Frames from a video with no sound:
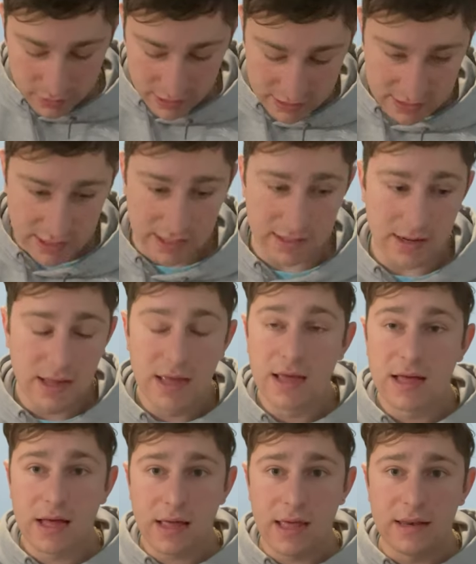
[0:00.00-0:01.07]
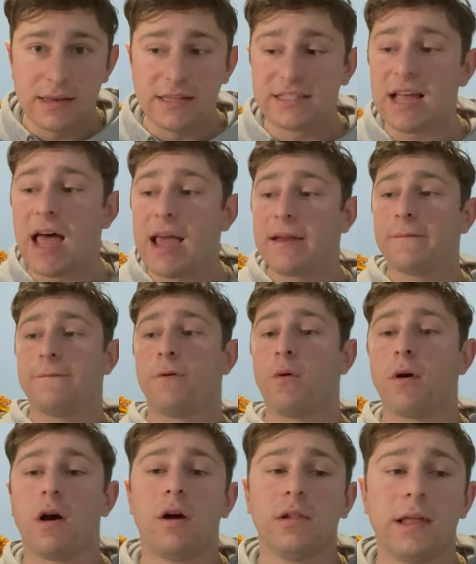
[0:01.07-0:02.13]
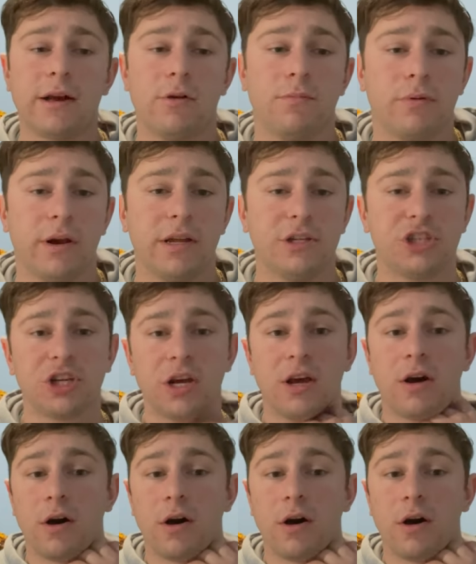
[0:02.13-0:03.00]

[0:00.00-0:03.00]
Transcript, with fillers: these in, in design for our Lego bridge.